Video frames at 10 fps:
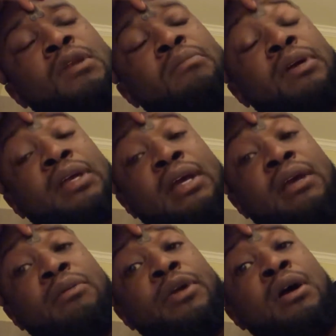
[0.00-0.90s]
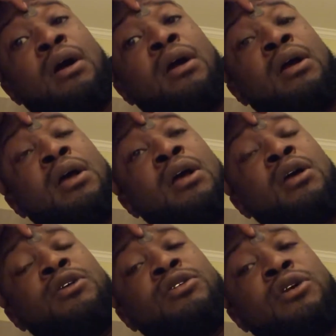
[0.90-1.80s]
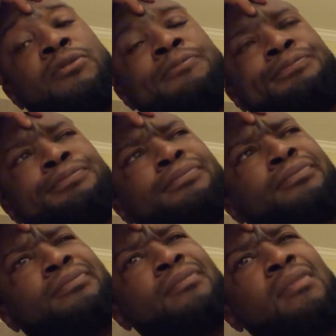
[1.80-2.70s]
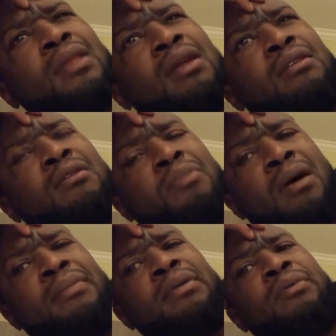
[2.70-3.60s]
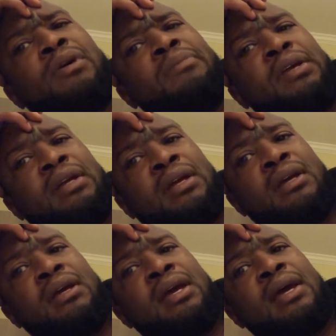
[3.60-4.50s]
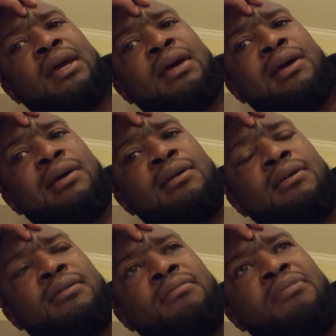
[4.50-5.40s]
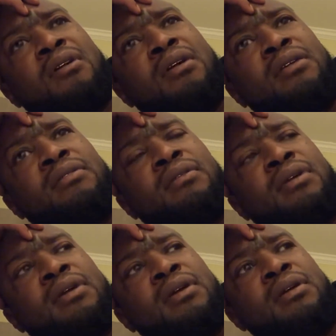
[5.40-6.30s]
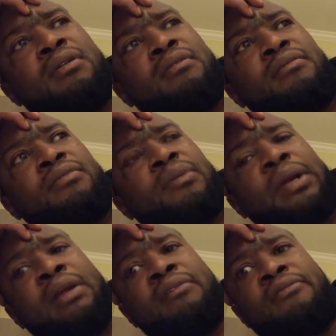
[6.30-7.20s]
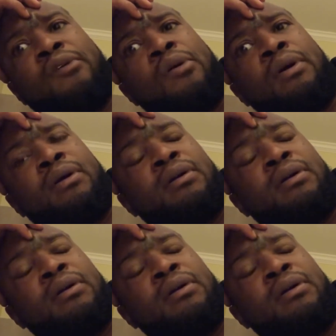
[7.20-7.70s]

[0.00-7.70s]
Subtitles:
but yeah, here we are. So there probably will be a part 3, 4,